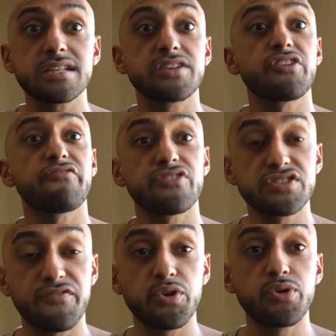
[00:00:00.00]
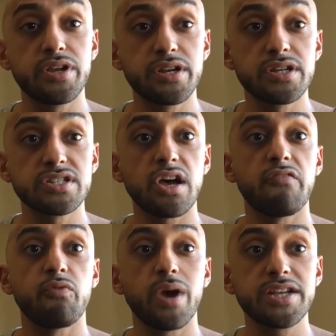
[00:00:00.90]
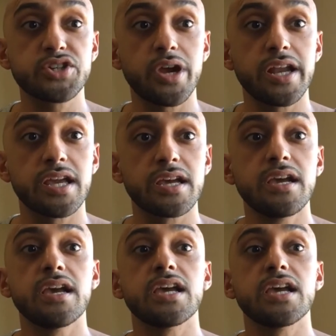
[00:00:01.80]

in your first few years of weight training